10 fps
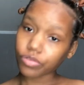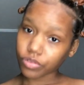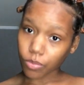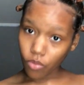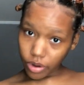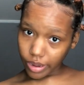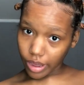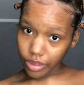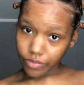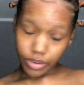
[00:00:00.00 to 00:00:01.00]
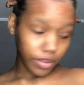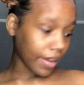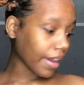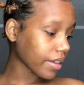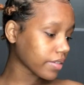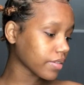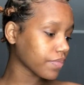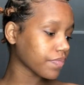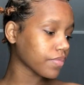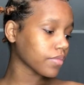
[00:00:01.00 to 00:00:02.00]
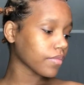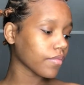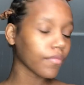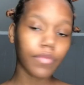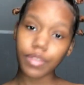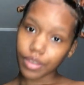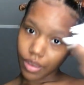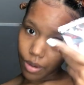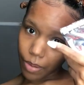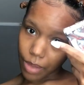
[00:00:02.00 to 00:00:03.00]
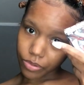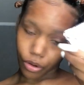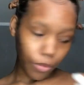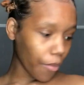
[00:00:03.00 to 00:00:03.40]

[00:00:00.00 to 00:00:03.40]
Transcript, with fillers: Some more calorie snacks. And a Pop-Tart.